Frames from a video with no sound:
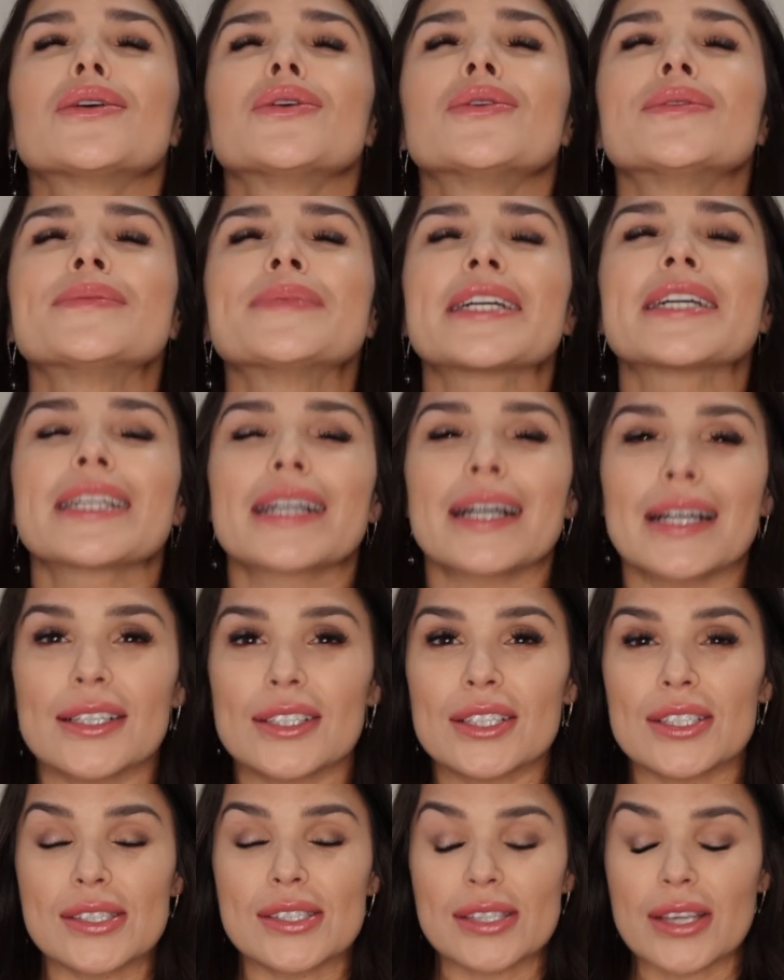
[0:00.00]
oh my
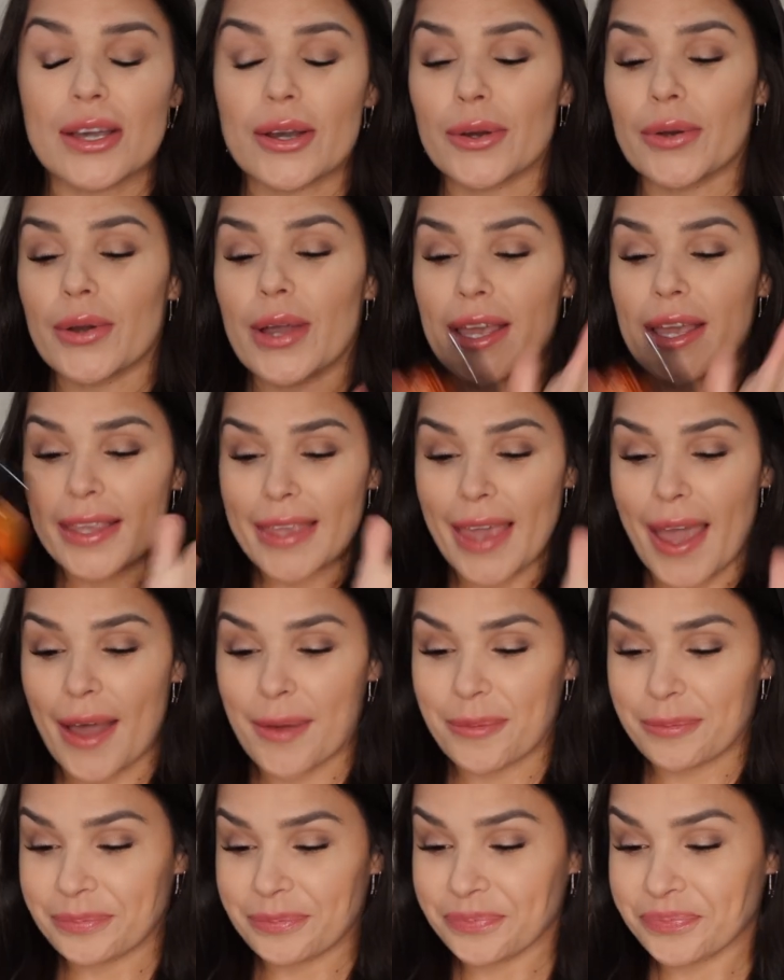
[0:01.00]
gosh. So yeah,
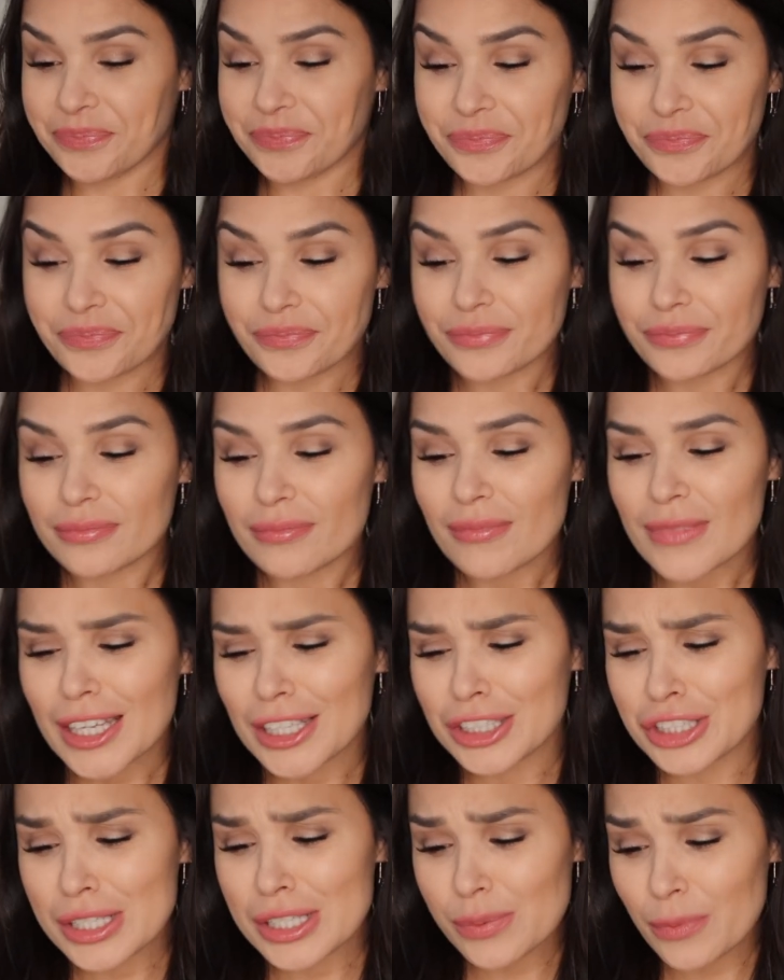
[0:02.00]

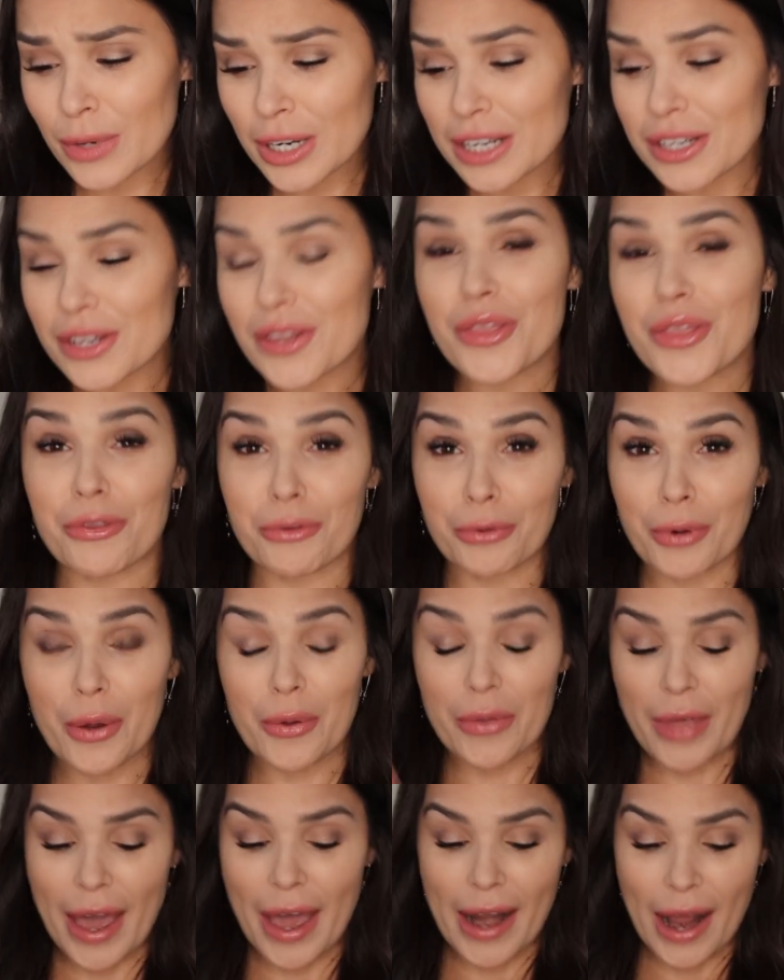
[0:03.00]
just wanted to
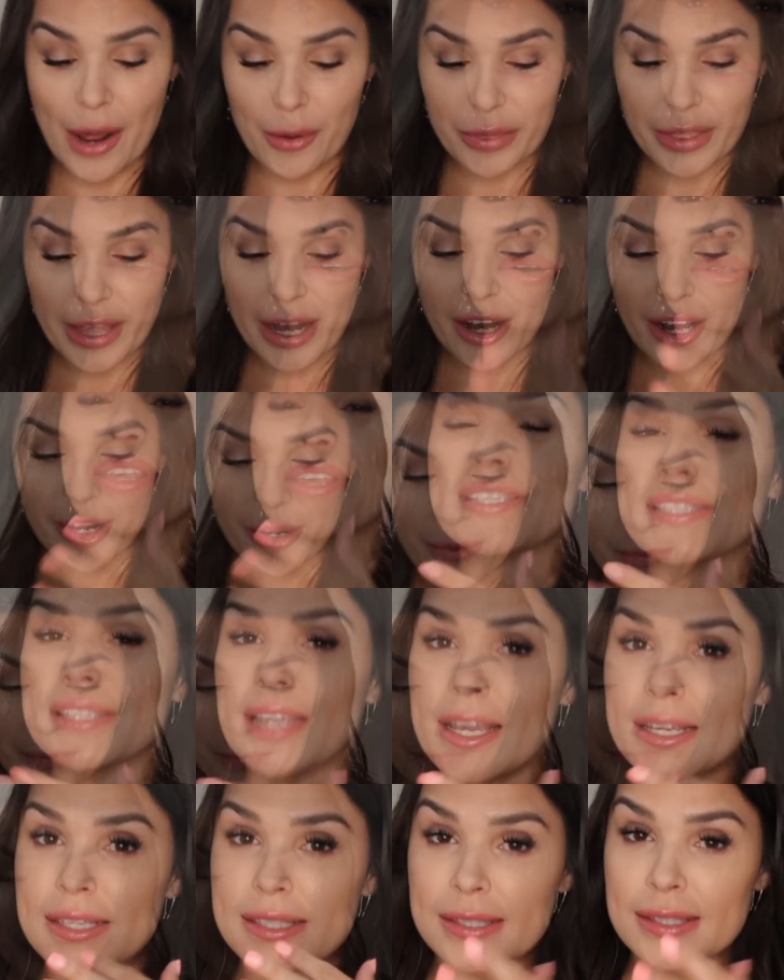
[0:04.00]
throw that out there. So this
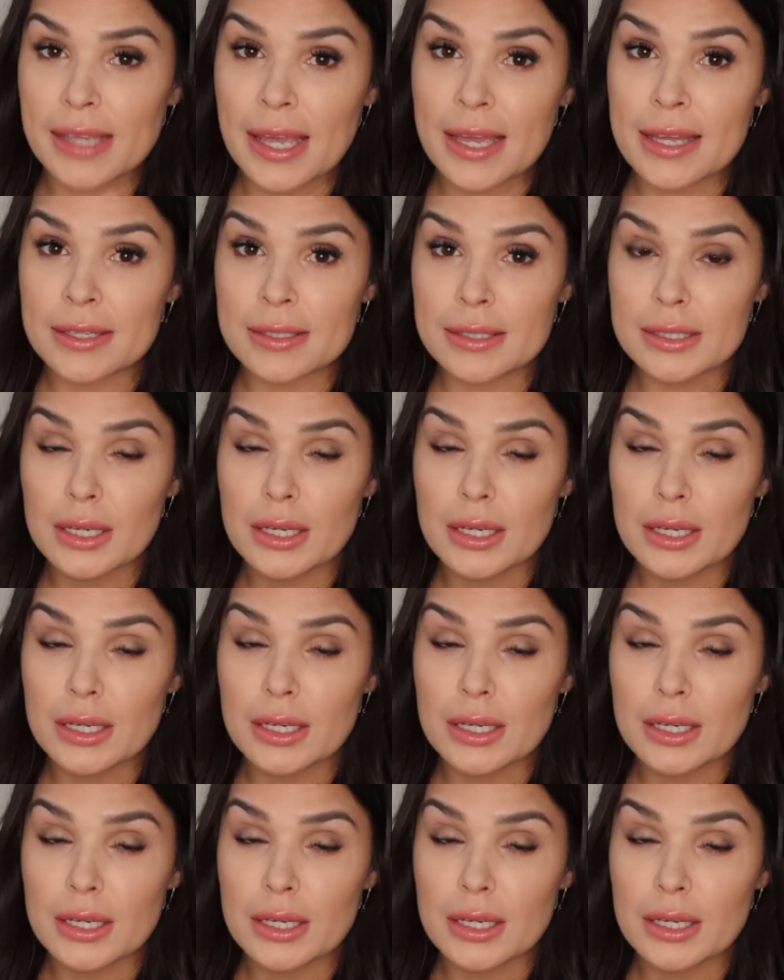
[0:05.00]
next scent,